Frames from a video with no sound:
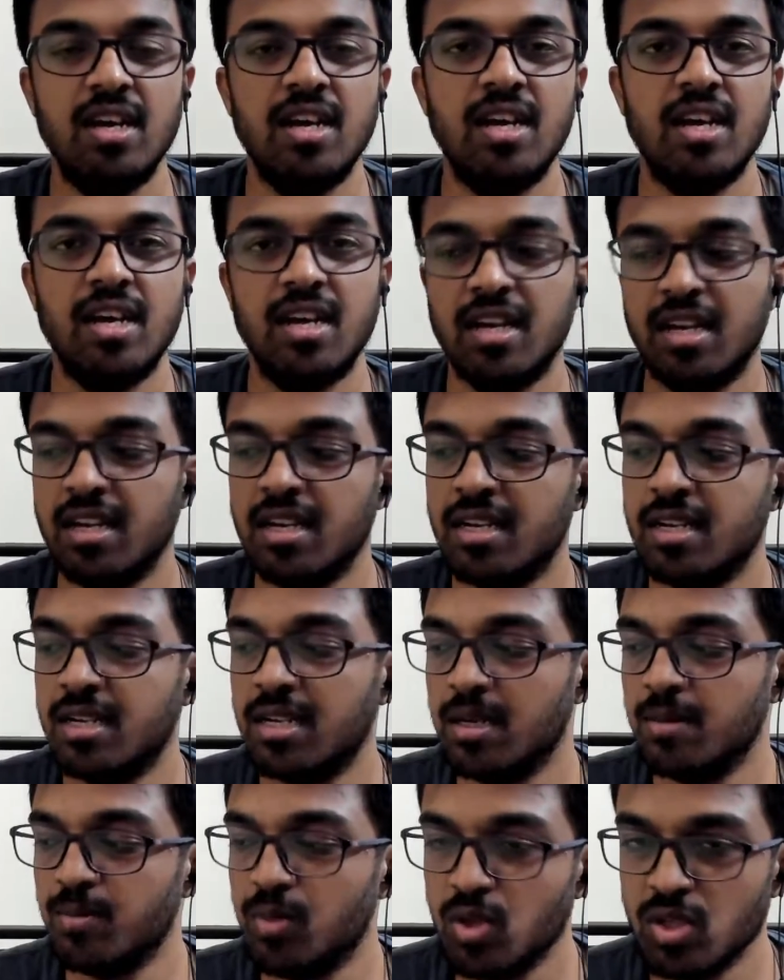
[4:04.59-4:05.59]
And
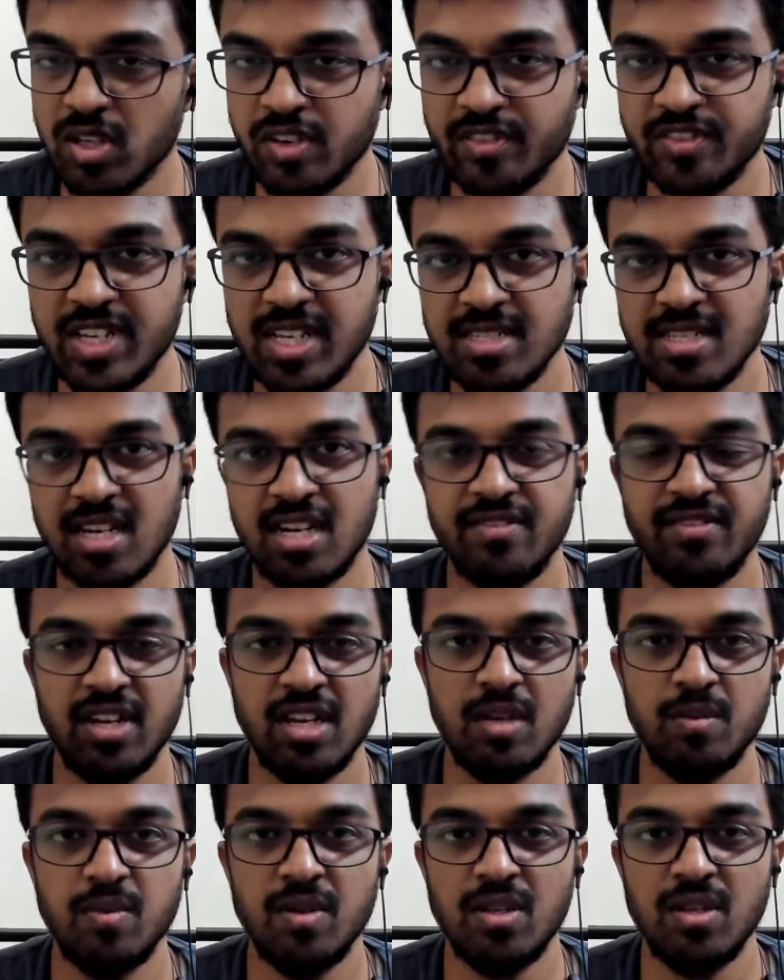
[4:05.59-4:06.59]
both of these are
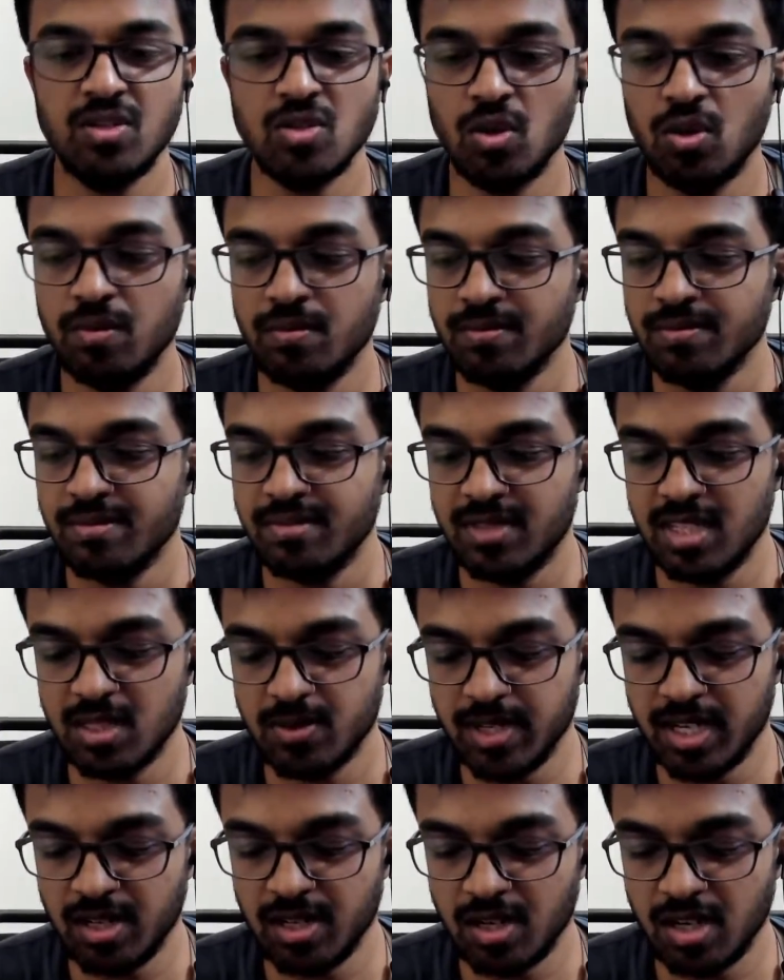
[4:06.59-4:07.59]
available. So this one
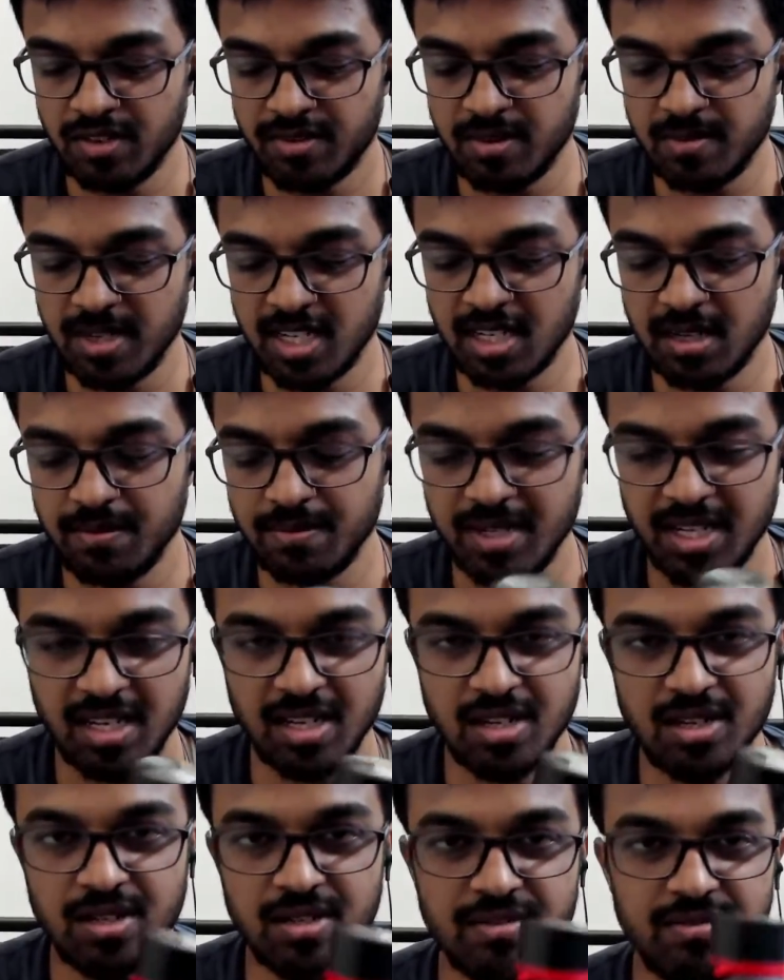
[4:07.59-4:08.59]
I got from my company,
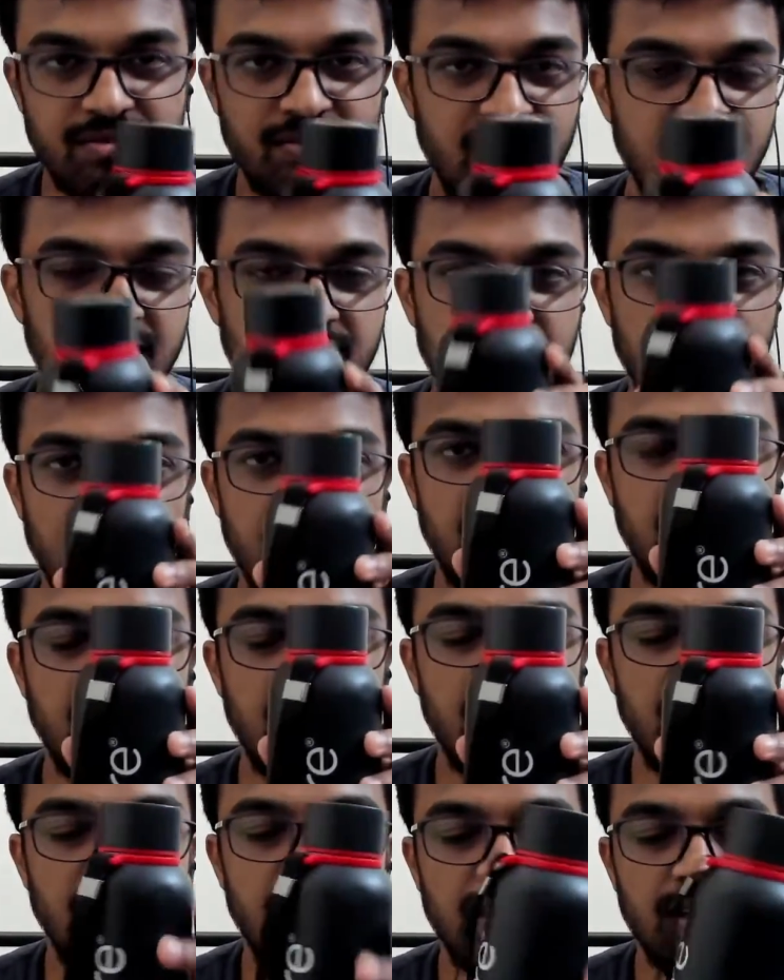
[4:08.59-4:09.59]
VMware,
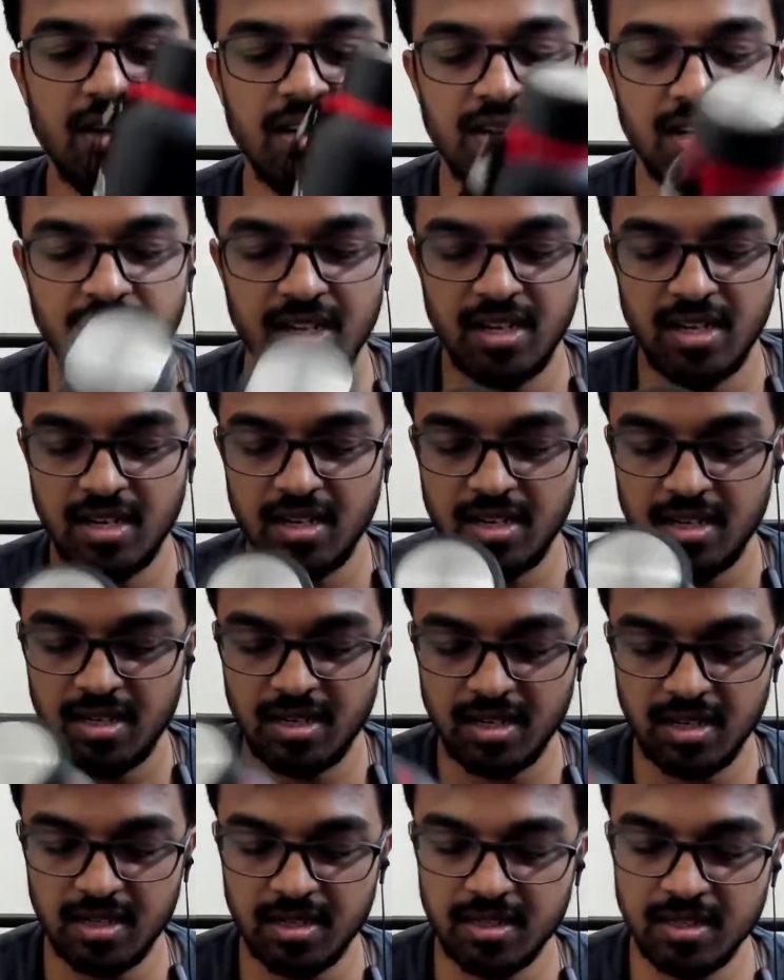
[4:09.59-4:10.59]
and
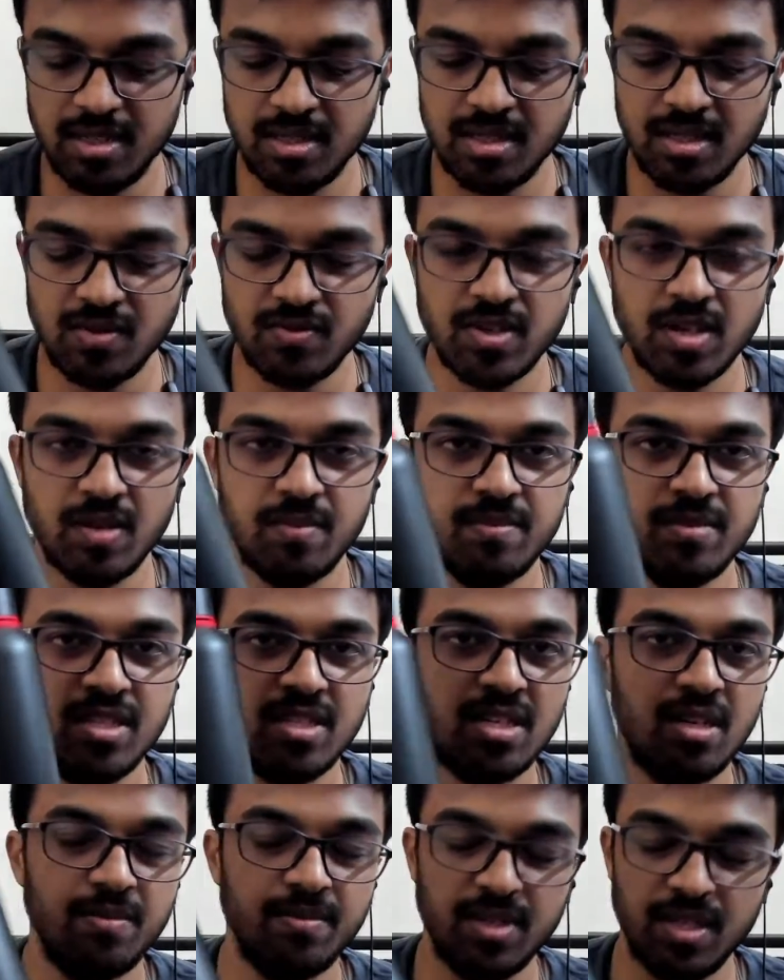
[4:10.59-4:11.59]
this is from this
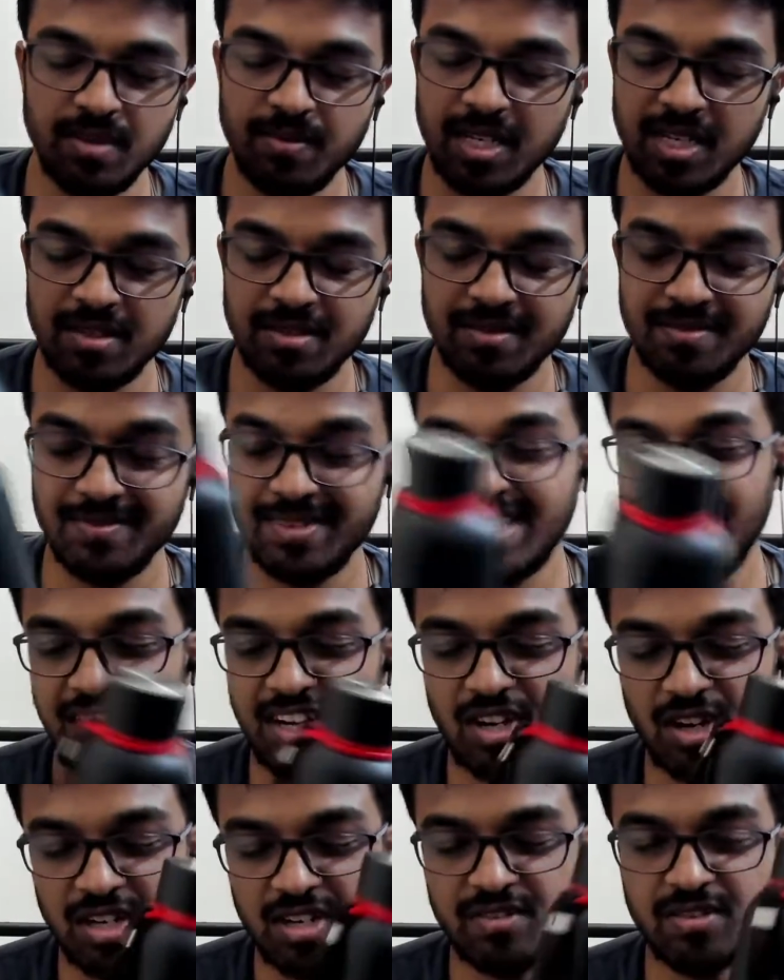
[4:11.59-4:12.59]
company. I mean, yeah, I
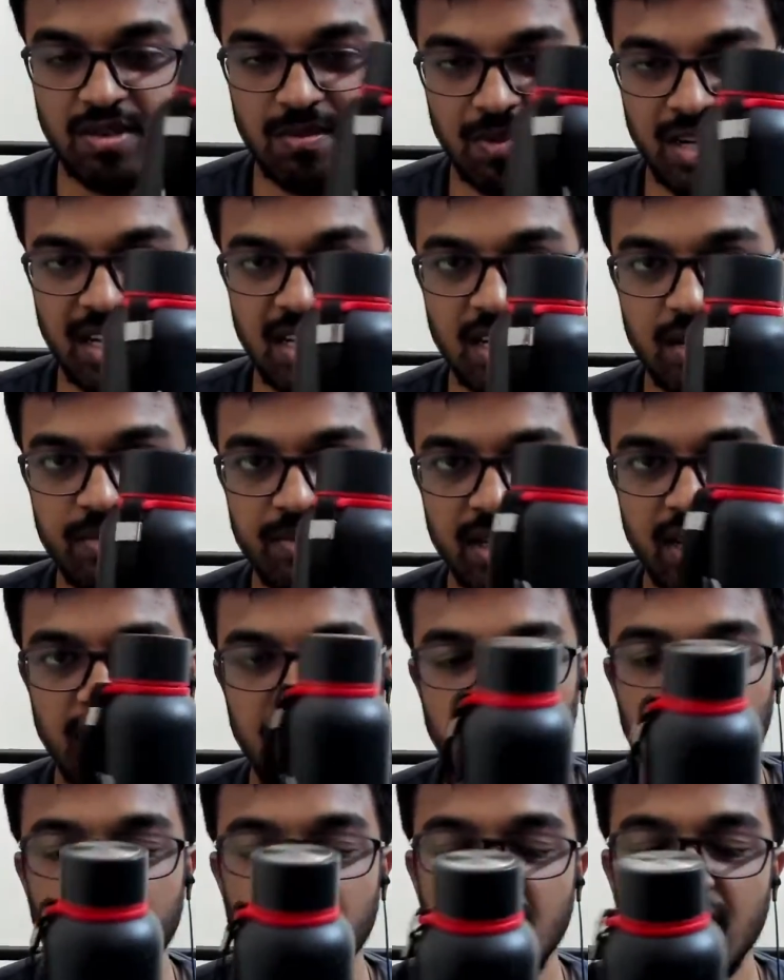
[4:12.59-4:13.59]
got it from my company,
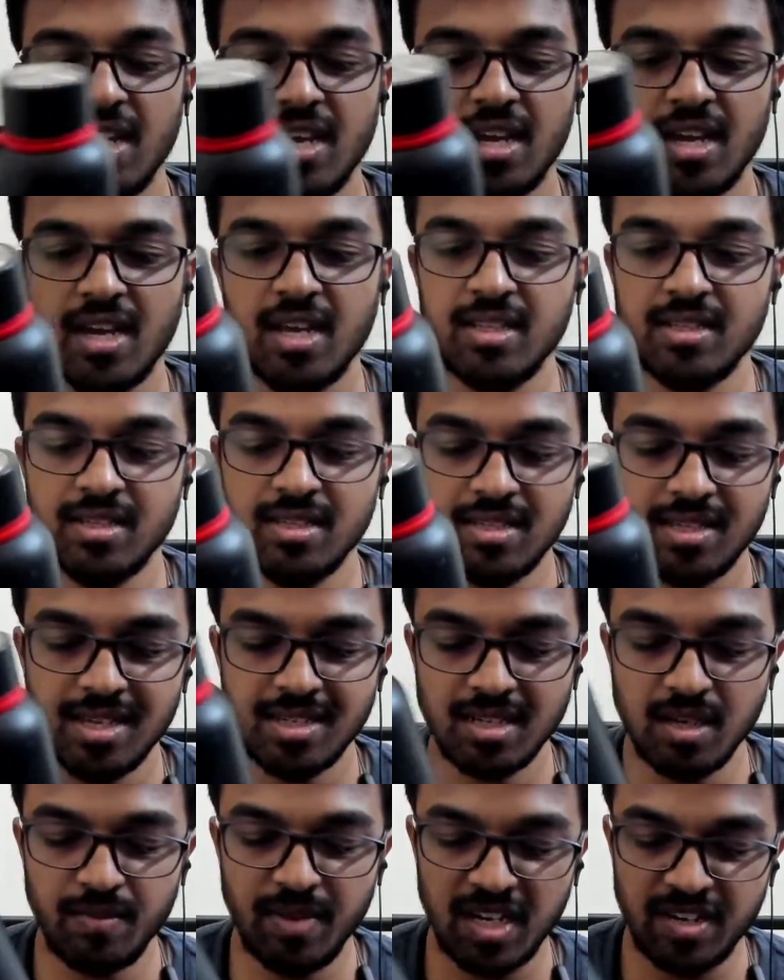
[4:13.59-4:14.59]
and this is
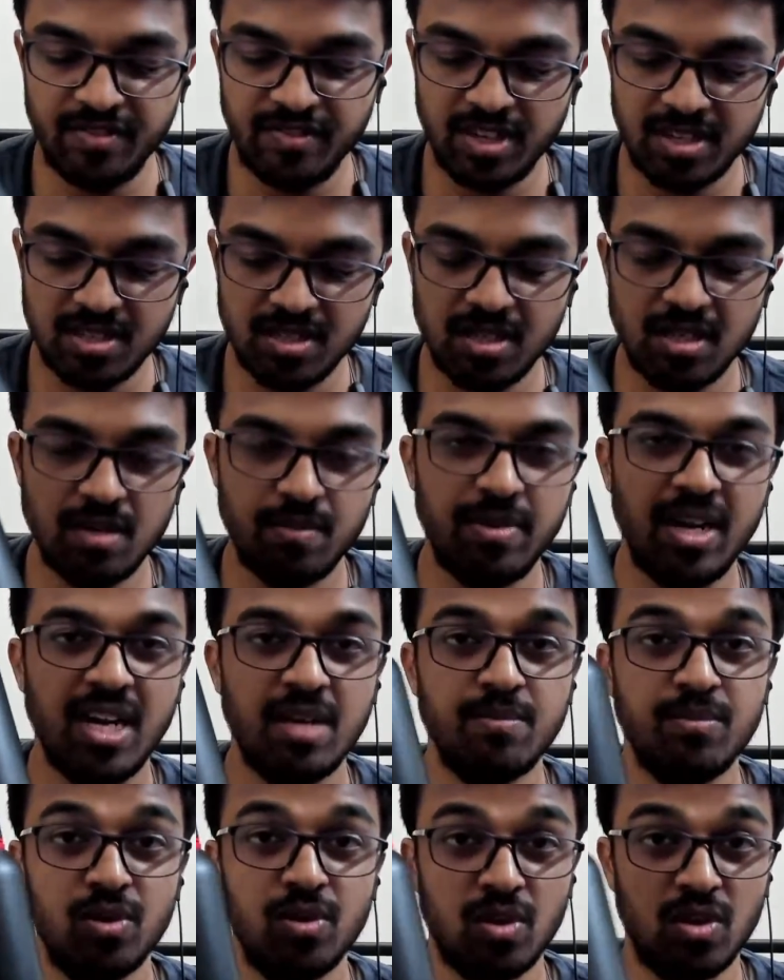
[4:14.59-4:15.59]
actually manufactured by
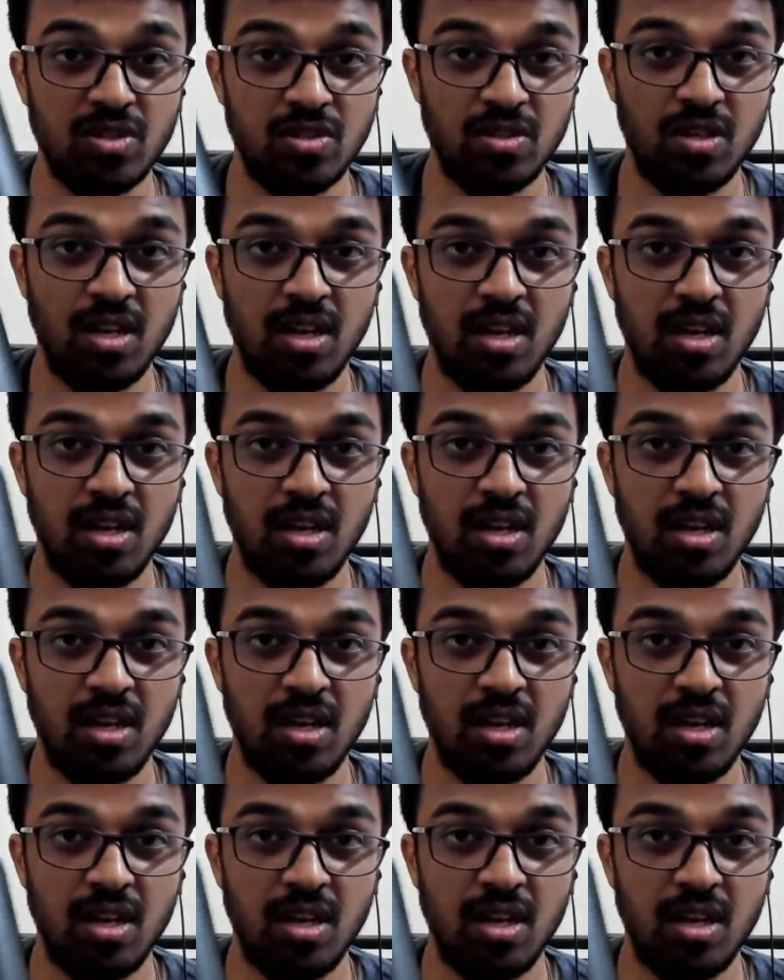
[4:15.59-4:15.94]
Borosil,